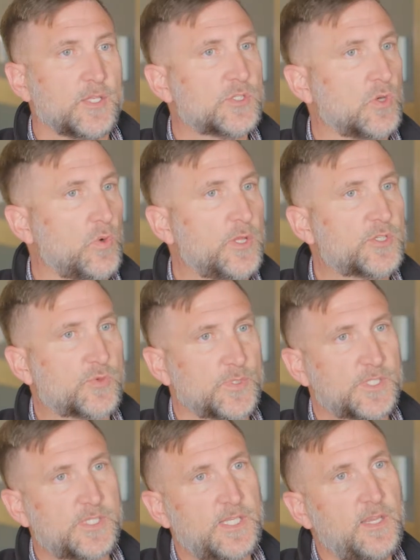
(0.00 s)
And so it's
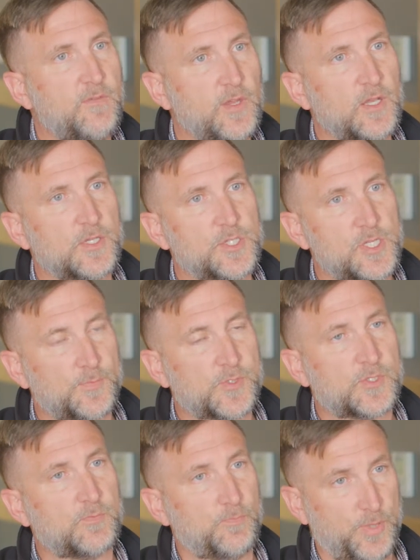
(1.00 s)
receiving a
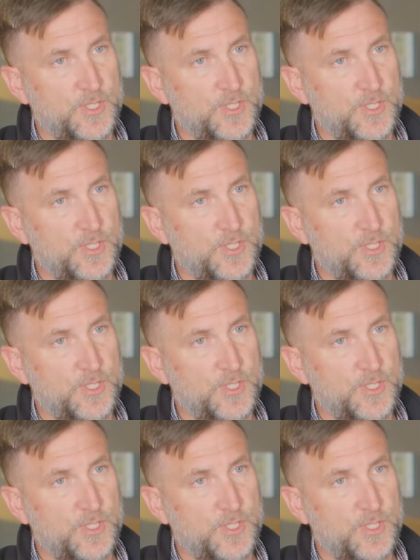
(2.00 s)
ship's